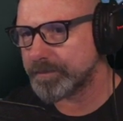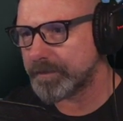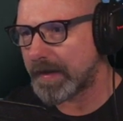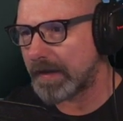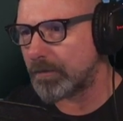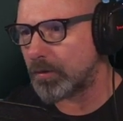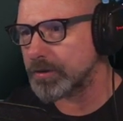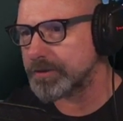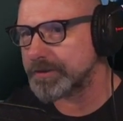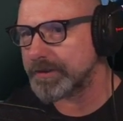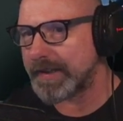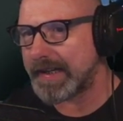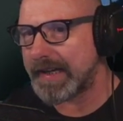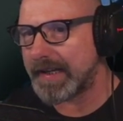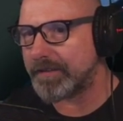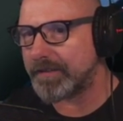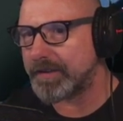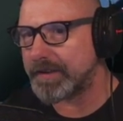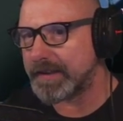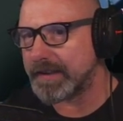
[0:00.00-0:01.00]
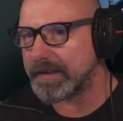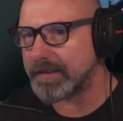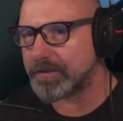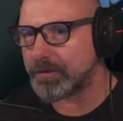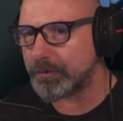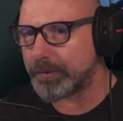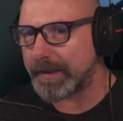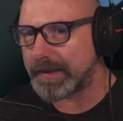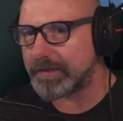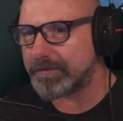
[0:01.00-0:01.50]
I've also had the
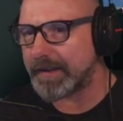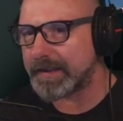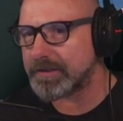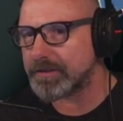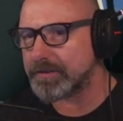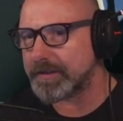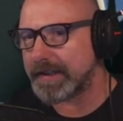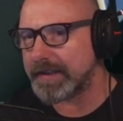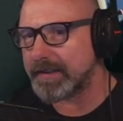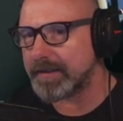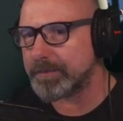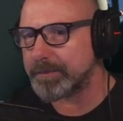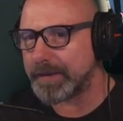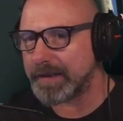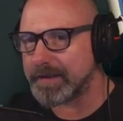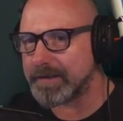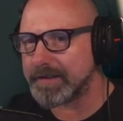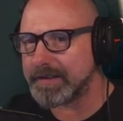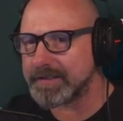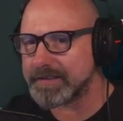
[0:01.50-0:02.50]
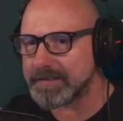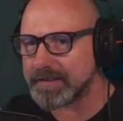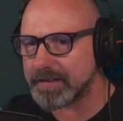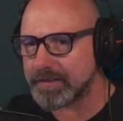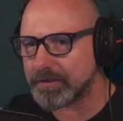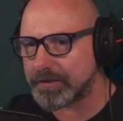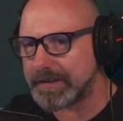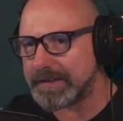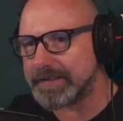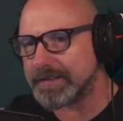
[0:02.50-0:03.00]
terrain vector data, buildings,
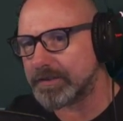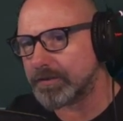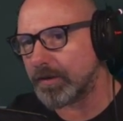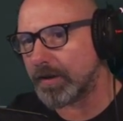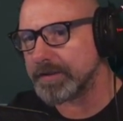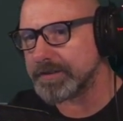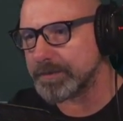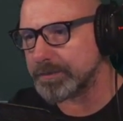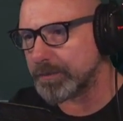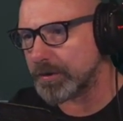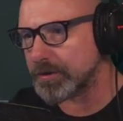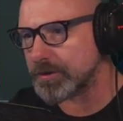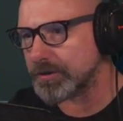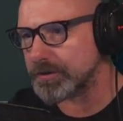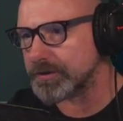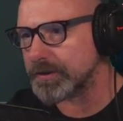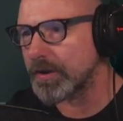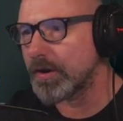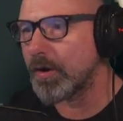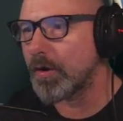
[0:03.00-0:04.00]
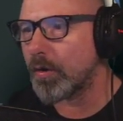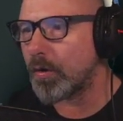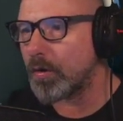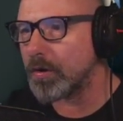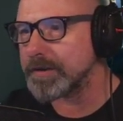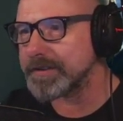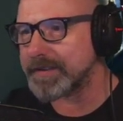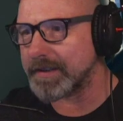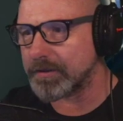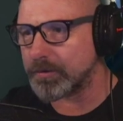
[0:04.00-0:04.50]
trees, grass and bushes
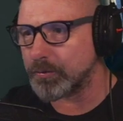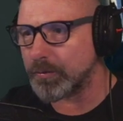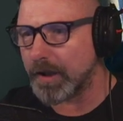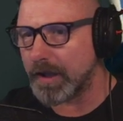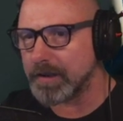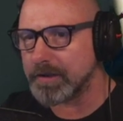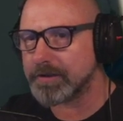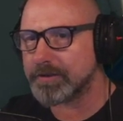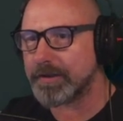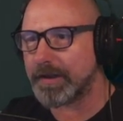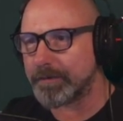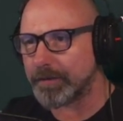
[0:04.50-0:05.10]
all set to ultra.